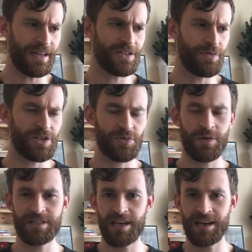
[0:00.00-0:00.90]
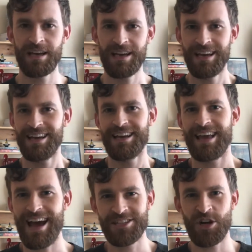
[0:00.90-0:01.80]
we just want to,
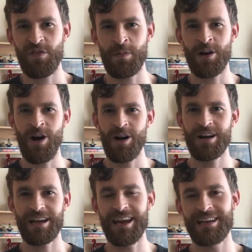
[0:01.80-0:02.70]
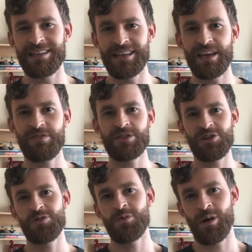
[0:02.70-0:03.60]
share from our heart and give to
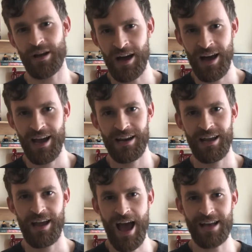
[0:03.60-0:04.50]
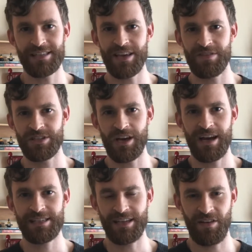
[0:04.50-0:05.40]
you what God has given to
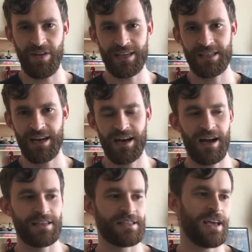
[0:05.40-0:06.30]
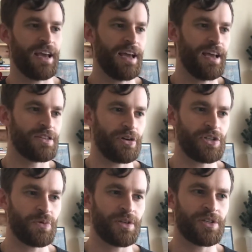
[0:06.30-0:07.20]
us and invested in us. So I
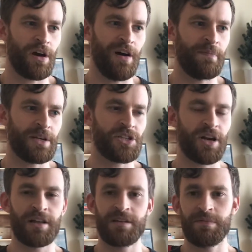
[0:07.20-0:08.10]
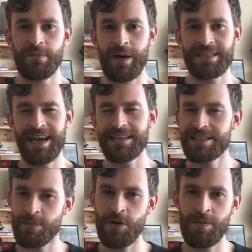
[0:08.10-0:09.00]
just want to start off by sharing a little bit of my
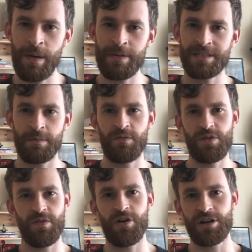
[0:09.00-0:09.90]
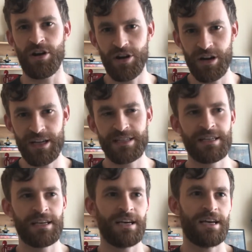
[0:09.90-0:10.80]
testimony. Maybe some of you have already heard it,
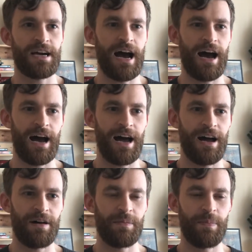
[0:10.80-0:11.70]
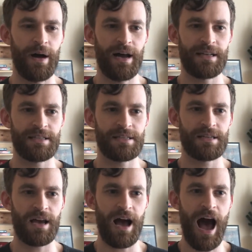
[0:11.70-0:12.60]
but
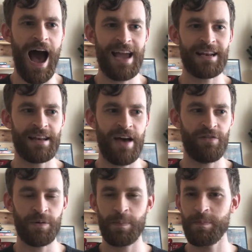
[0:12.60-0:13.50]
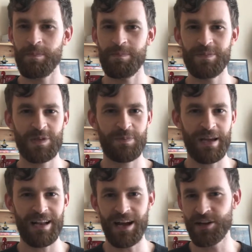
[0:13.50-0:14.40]
I never
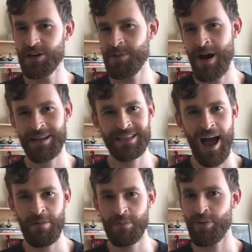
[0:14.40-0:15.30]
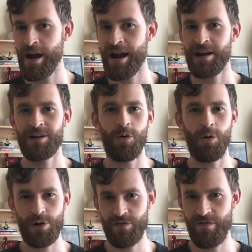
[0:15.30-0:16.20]
spent a good amount of time in prayer
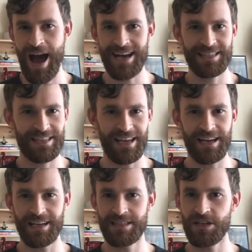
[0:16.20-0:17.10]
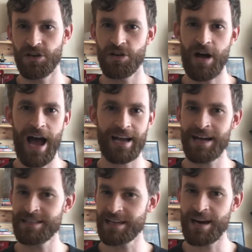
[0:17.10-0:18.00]
or in fasting until I
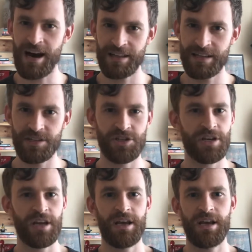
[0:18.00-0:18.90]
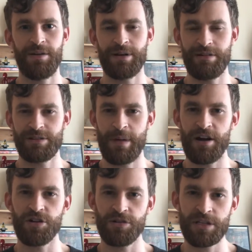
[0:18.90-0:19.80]
got to college. When I was in my
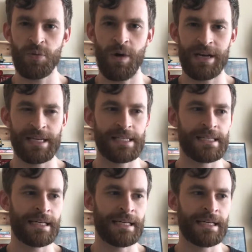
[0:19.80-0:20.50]
early 20s,